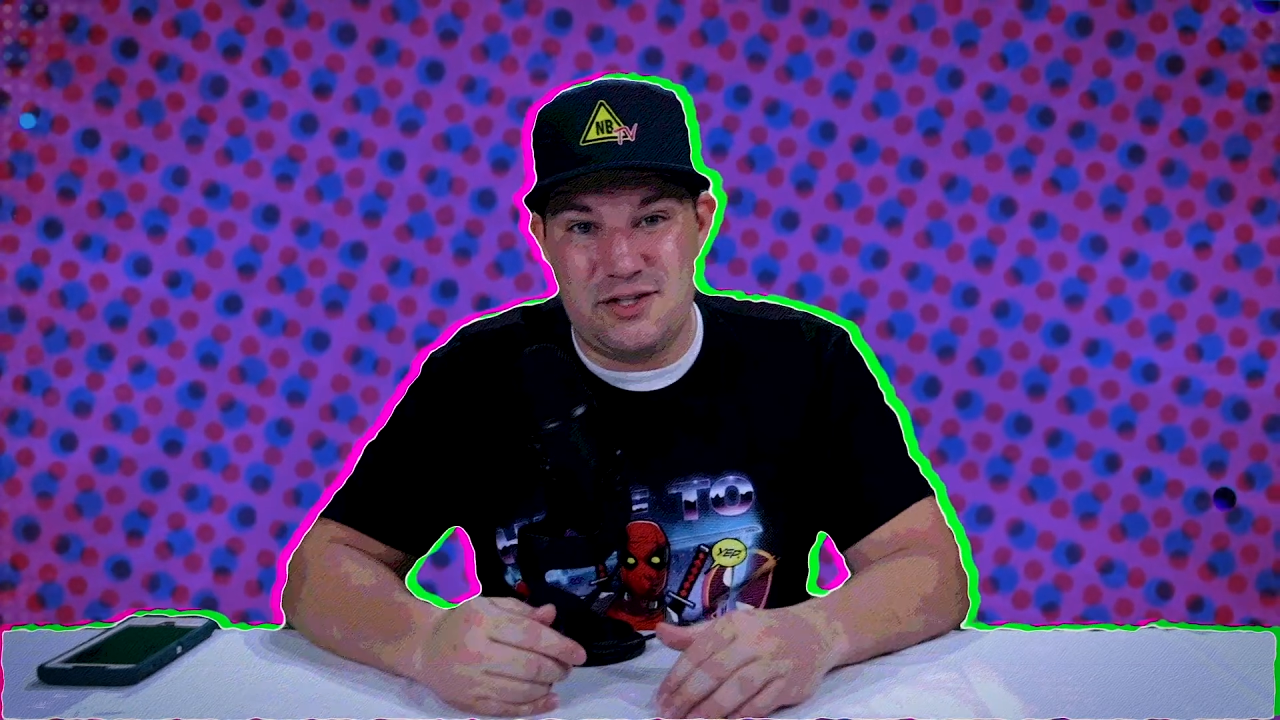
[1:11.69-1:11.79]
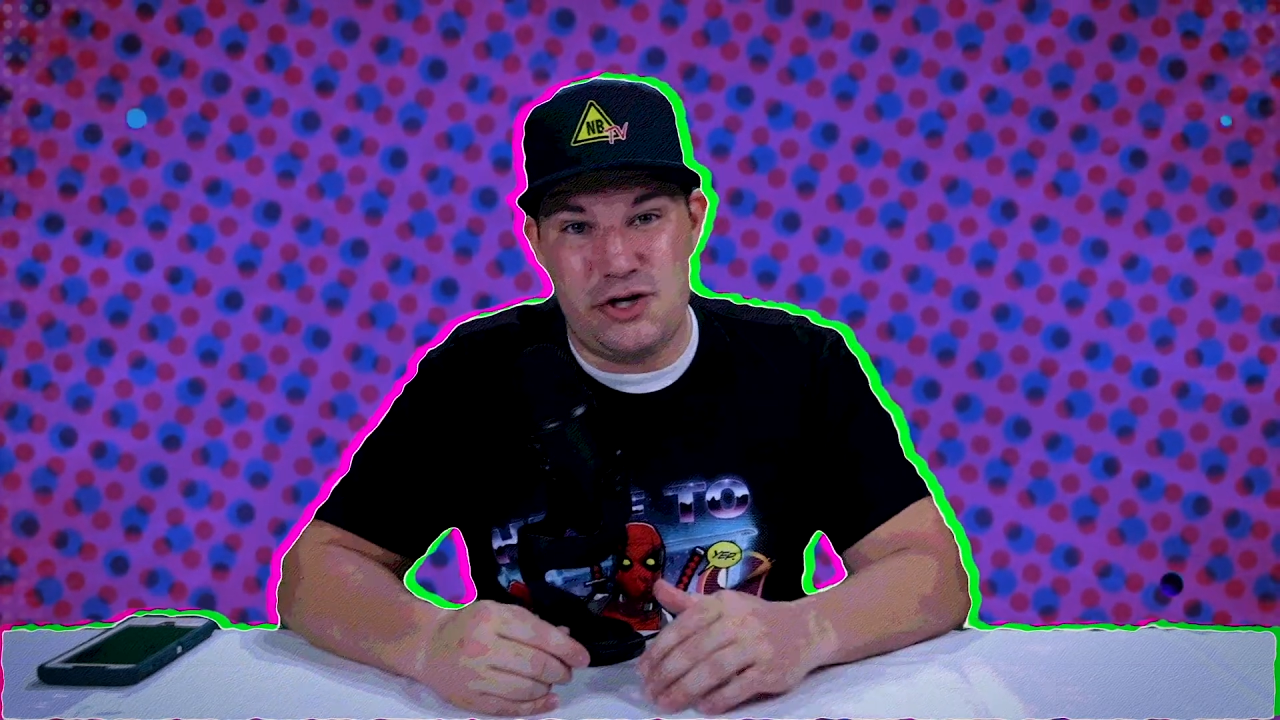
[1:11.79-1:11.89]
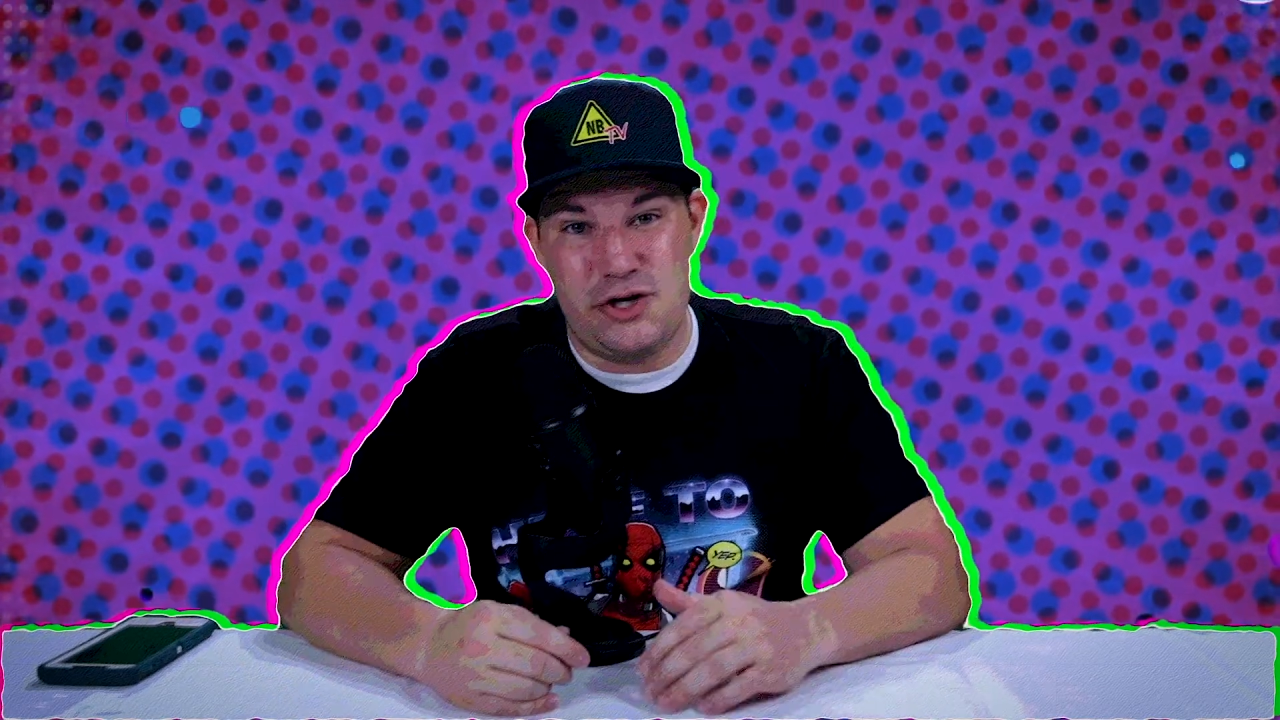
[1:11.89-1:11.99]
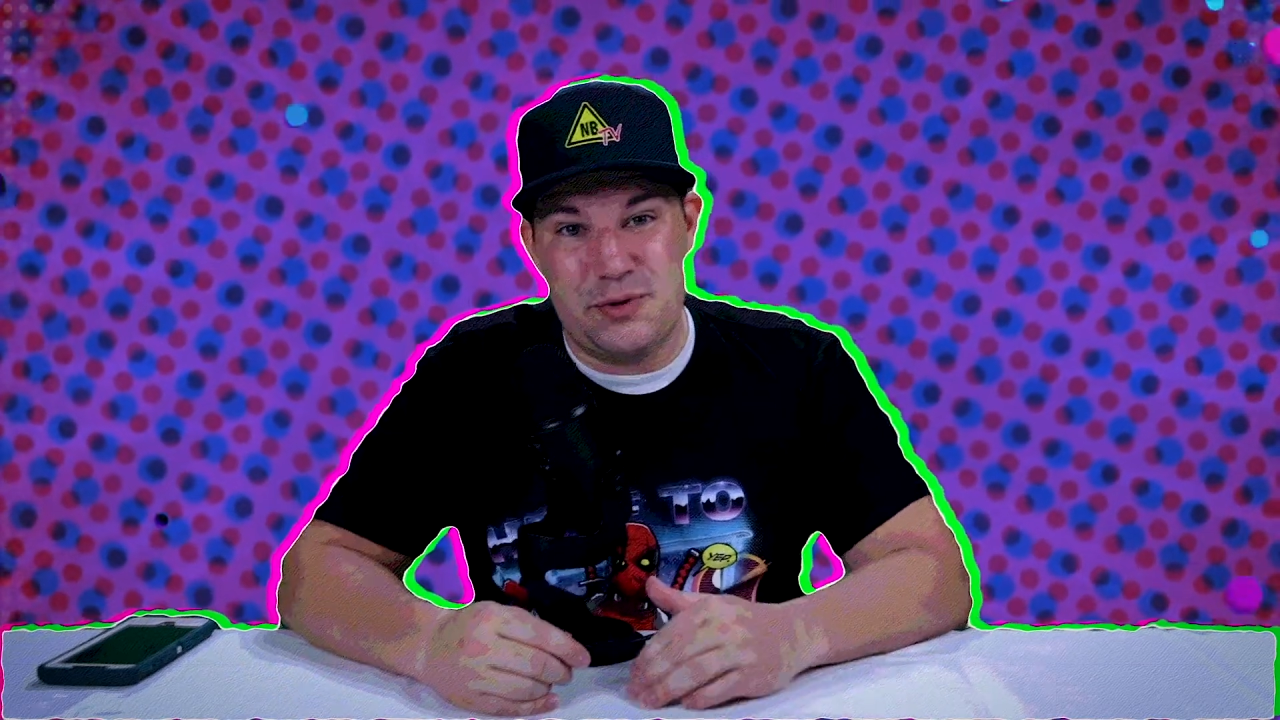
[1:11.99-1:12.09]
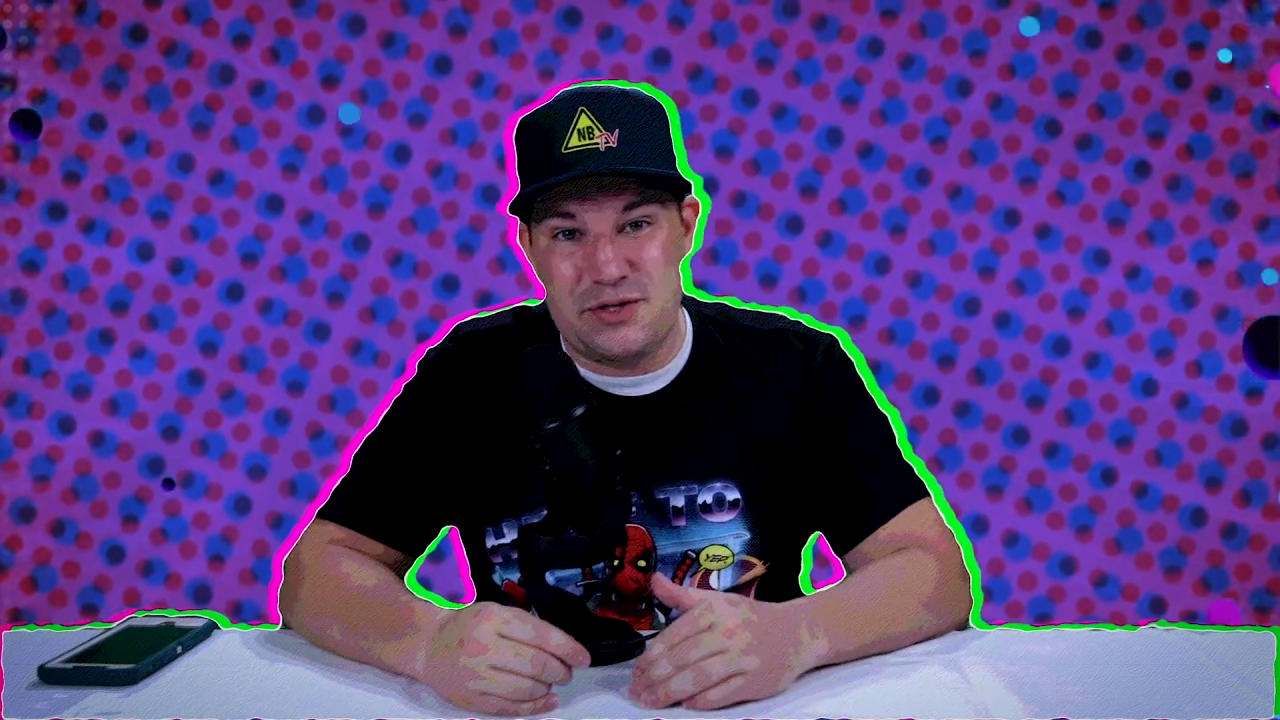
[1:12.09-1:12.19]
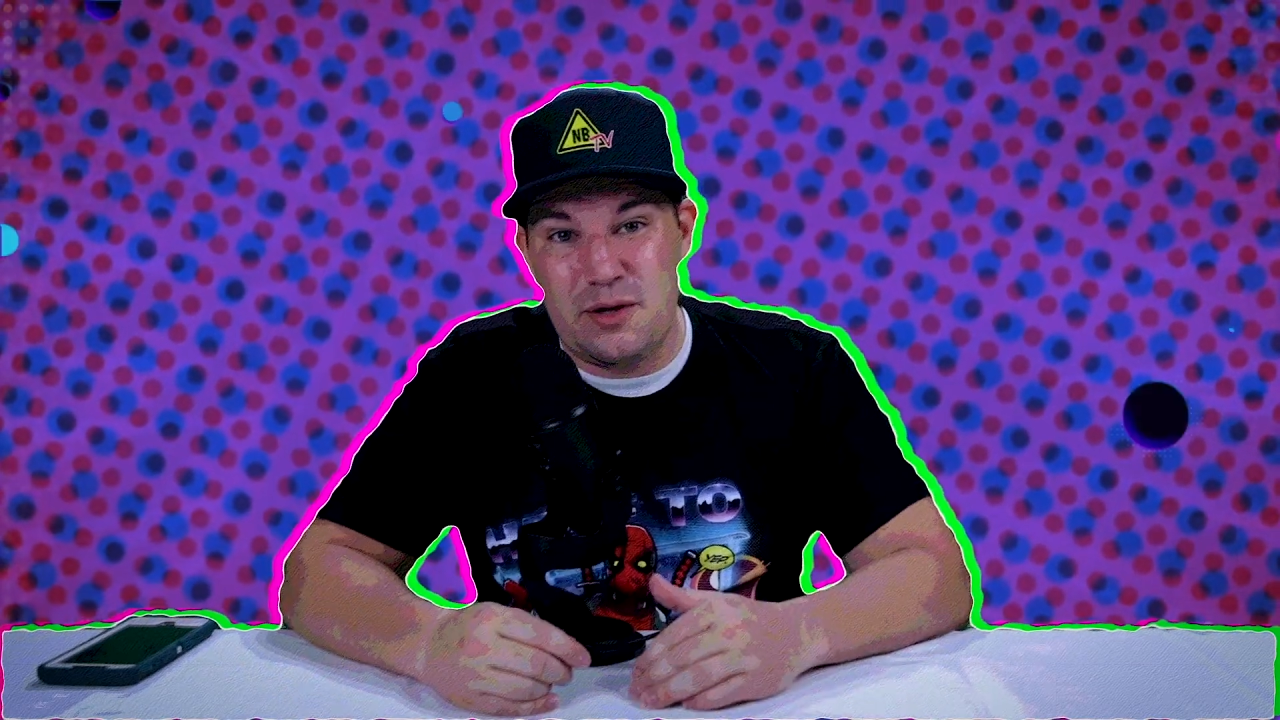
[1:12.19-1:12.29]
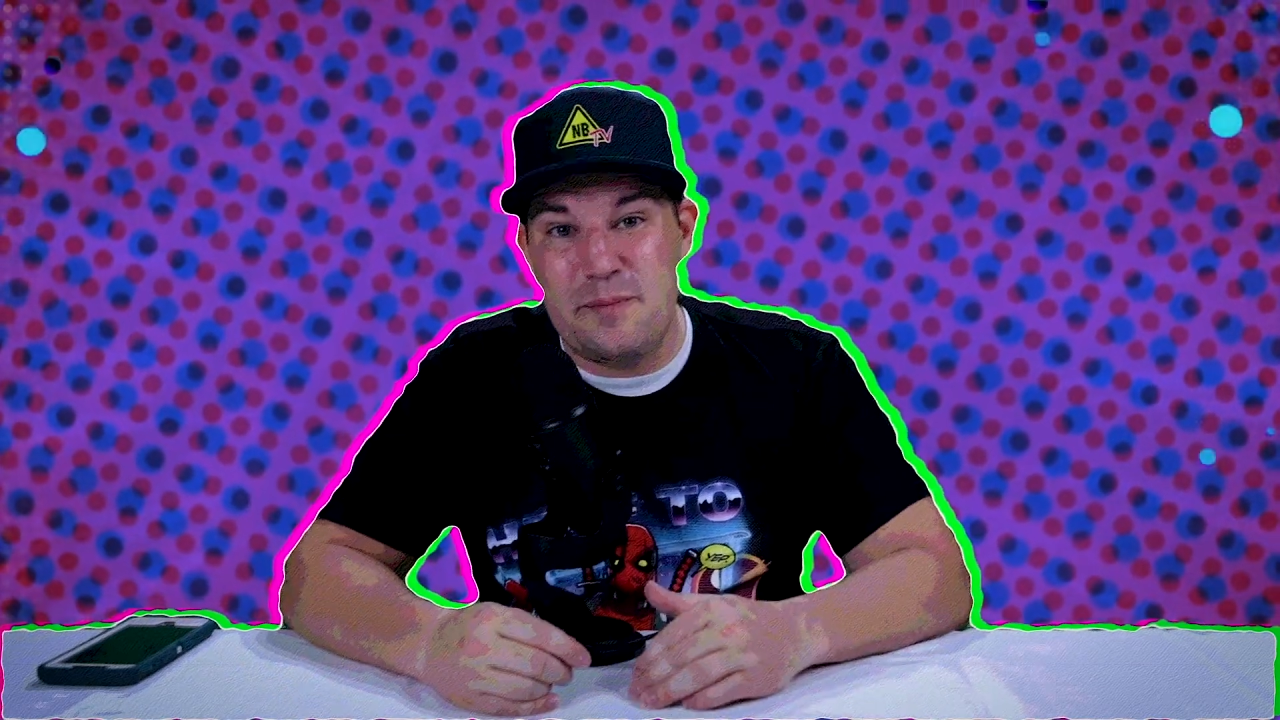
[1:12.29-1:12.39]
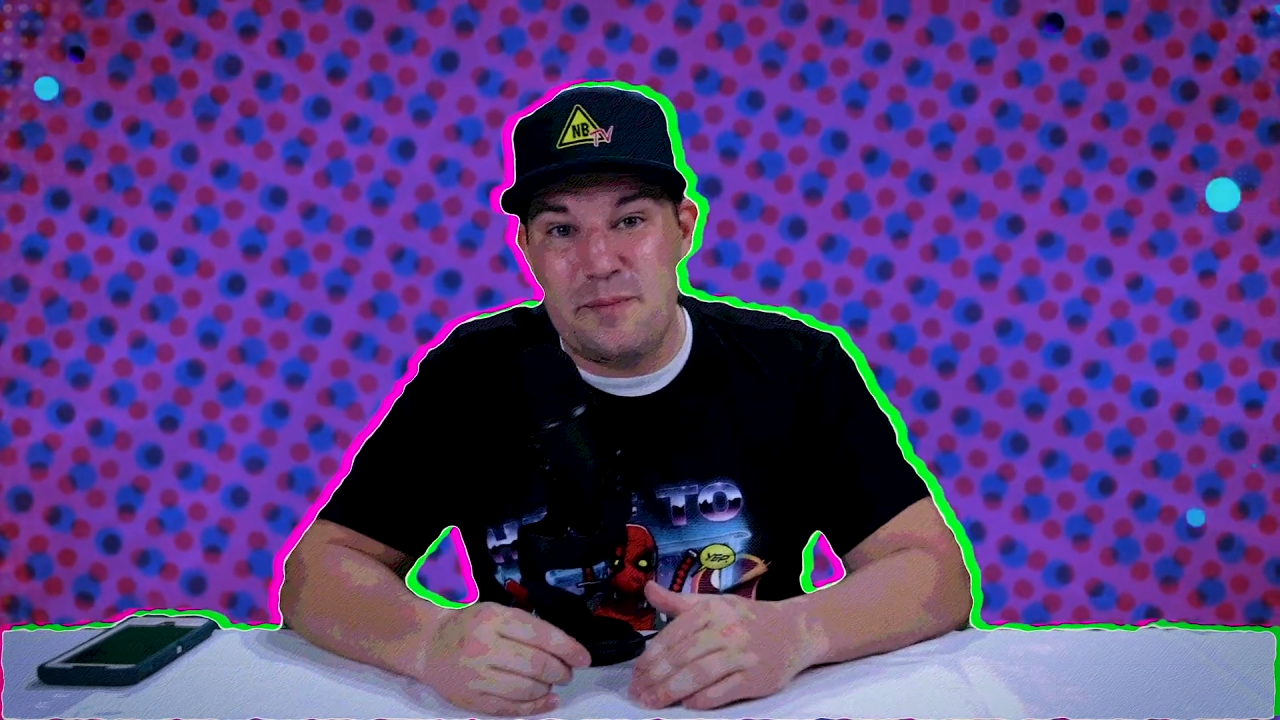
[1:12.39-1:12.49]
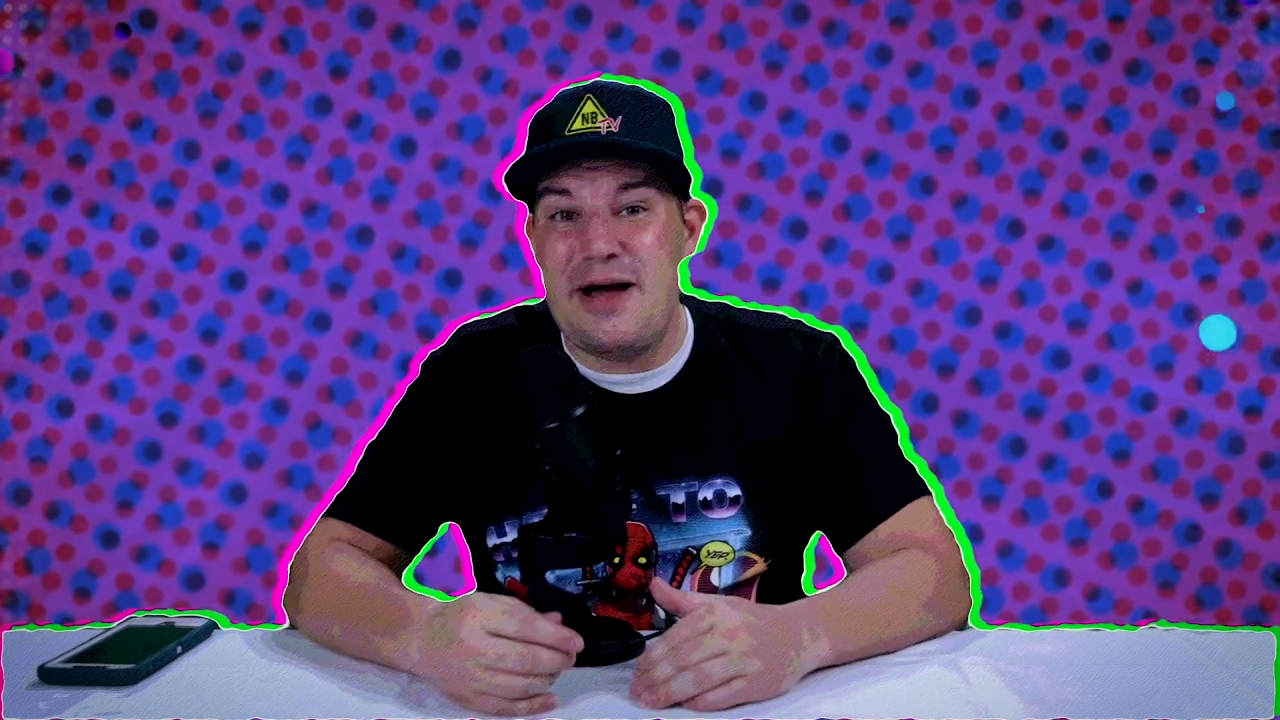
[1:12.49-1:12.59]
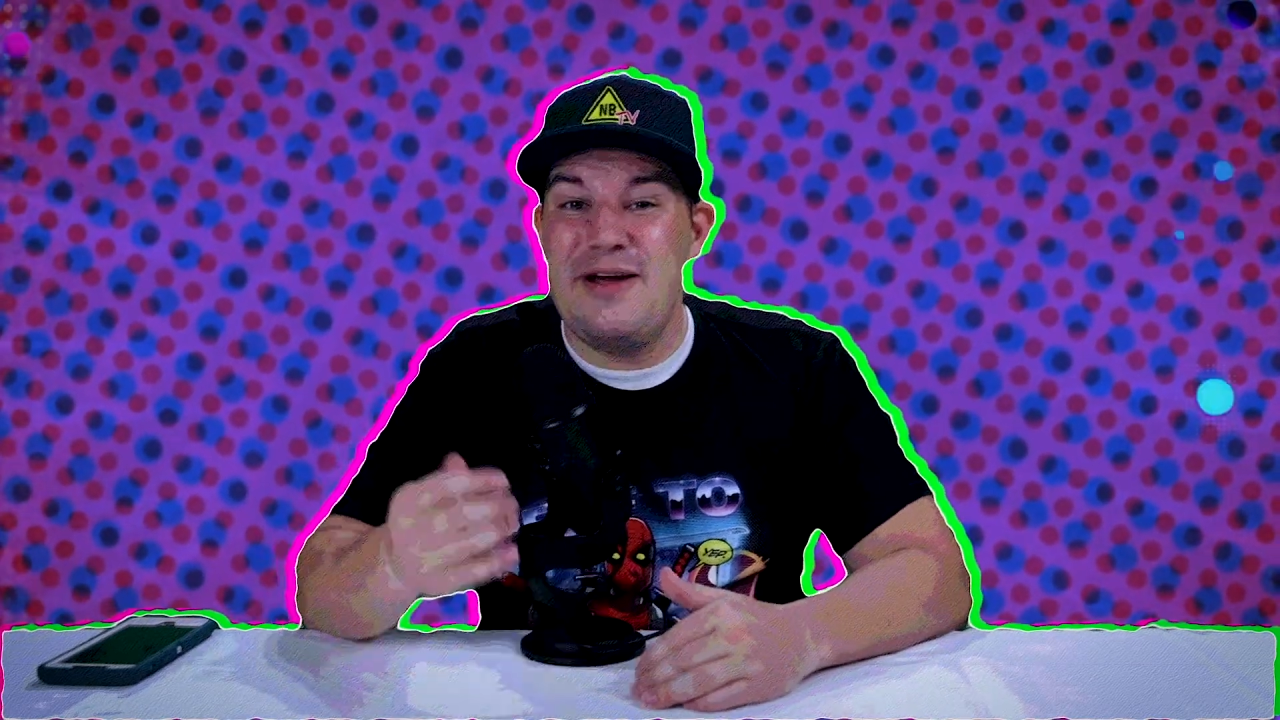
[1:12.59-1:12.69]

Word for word: show is all about,